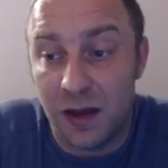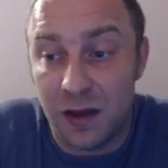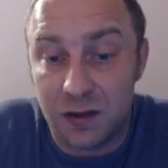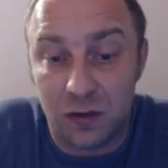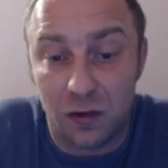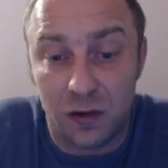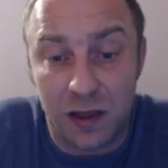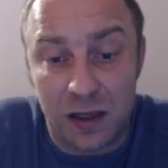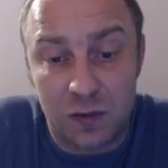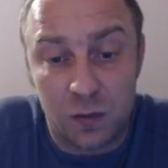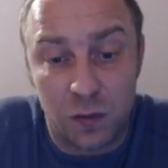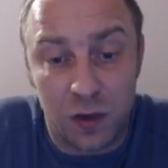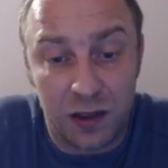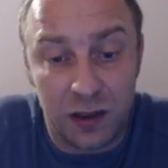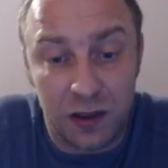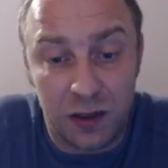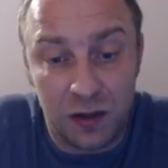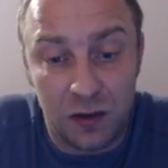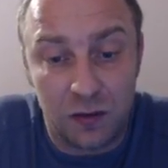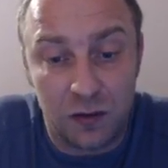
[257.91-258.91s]
So that's why
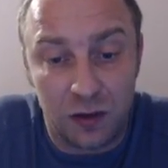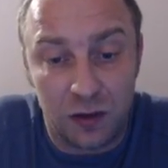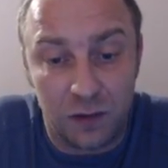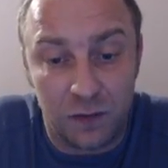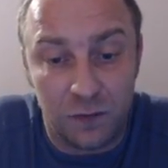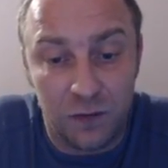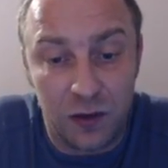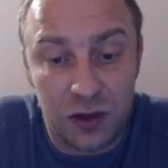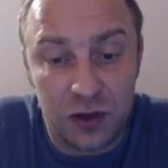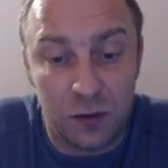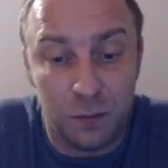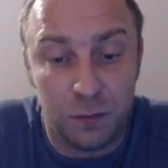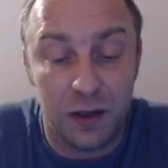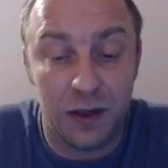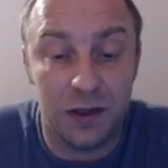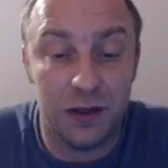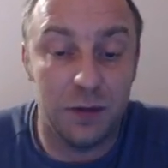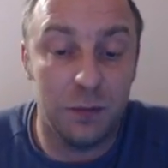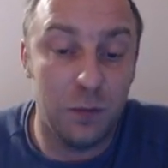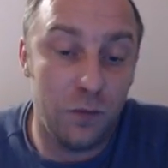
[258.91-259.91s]
here uh, Vishy
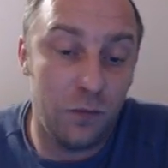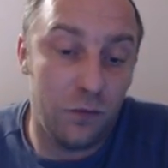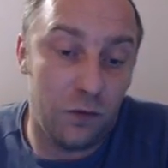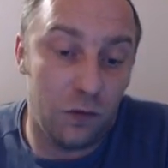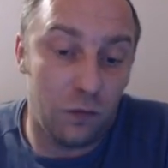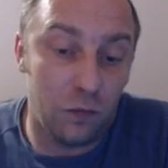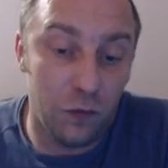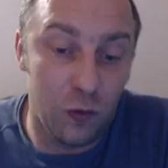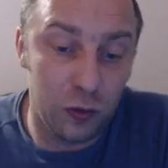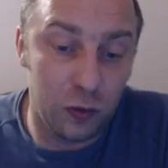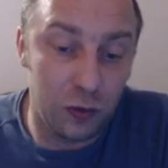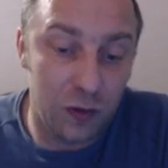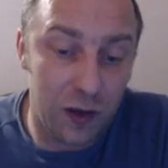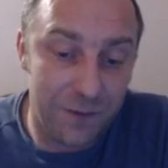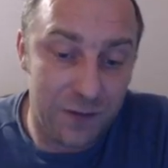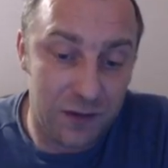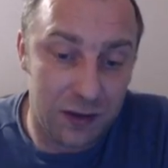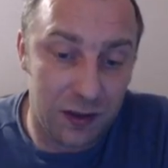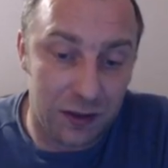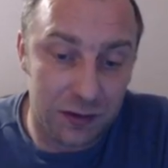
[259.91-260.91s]
played the move rook to
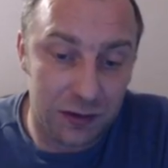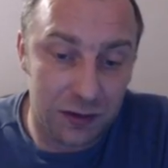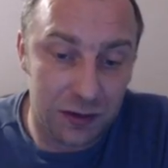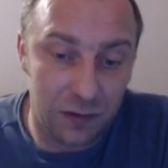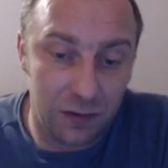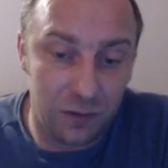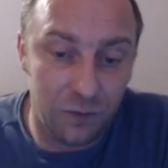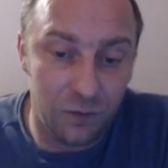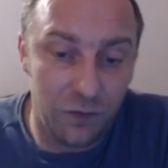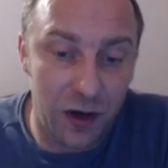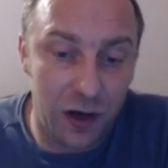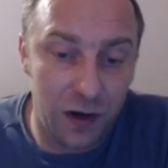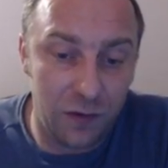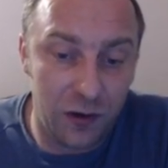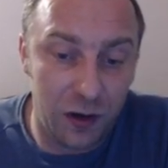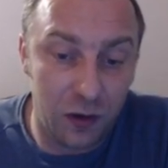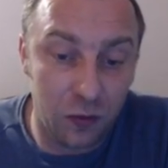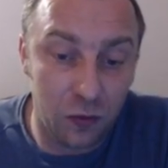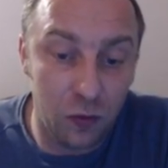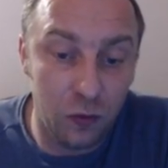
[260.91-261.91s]
f six, a very
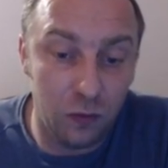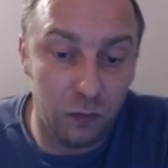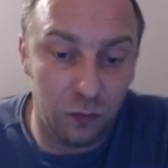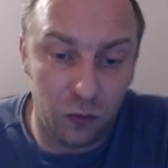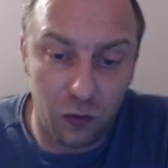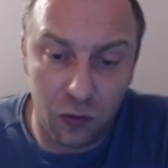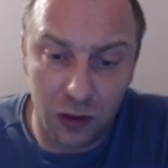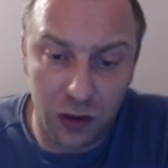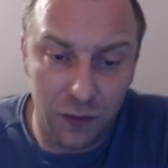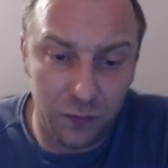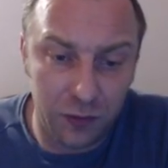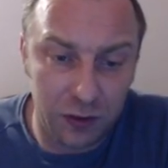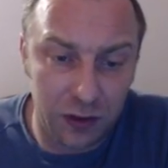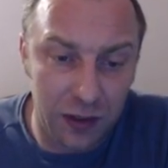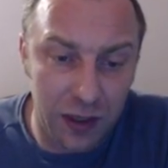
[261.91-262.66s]
very cool rook lift.